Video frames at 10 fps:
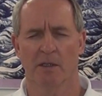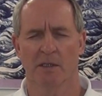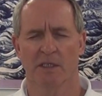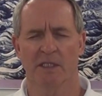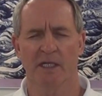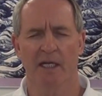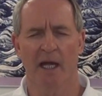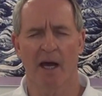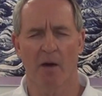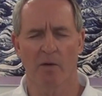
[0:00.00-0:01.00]
seeking
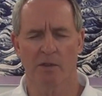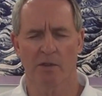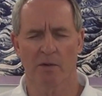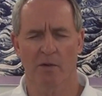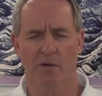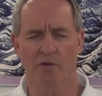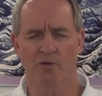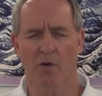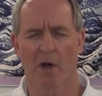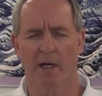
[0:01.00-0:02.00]
out or
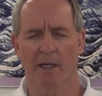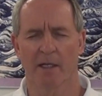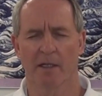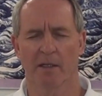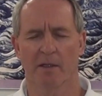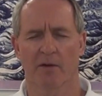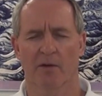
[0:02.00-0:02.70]
drawing in.